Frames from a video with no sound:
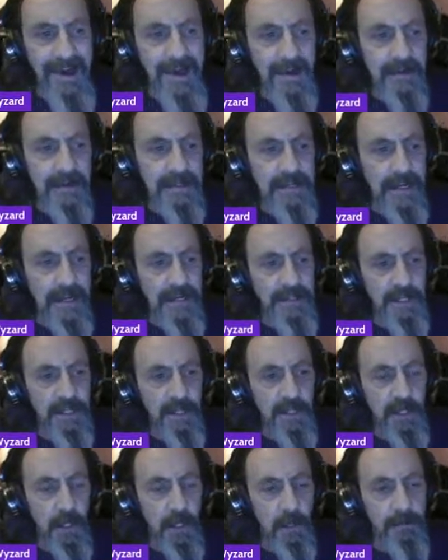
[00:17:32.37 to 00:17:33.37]
It says
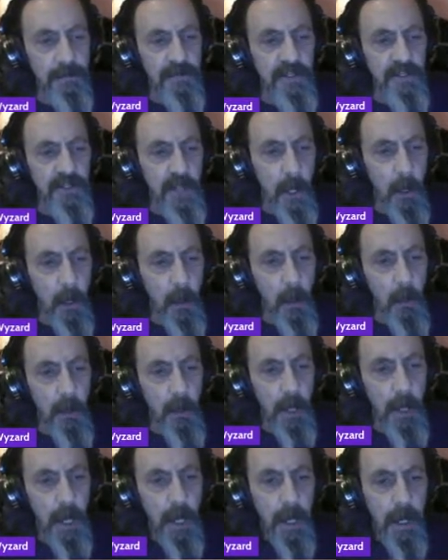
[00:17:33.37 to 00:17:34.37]
the term
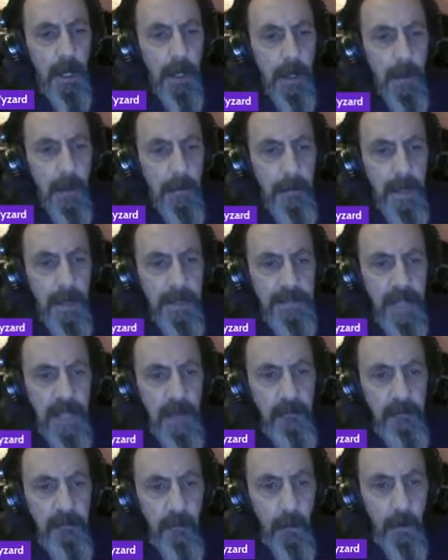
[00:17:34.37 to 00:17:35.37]
zone means
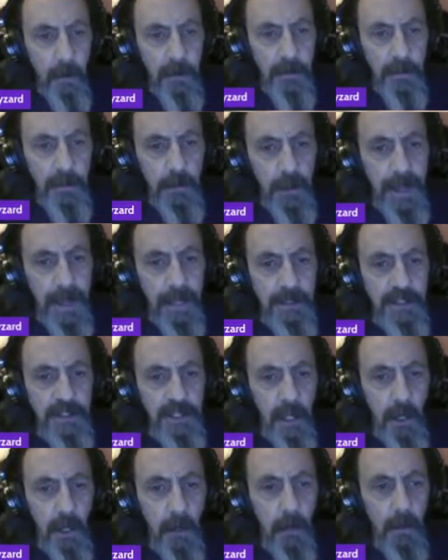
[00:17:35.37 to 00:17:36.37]
a foreign trade
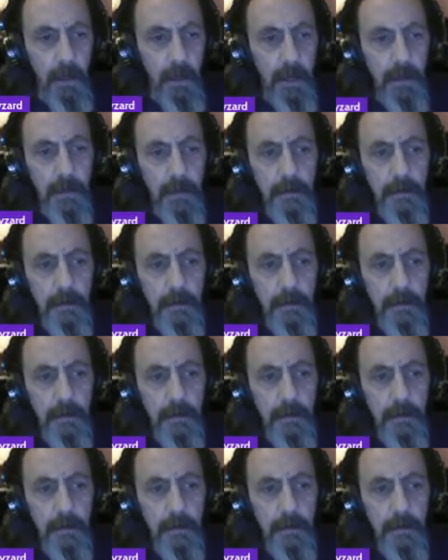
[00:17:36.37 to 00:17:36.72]
zone.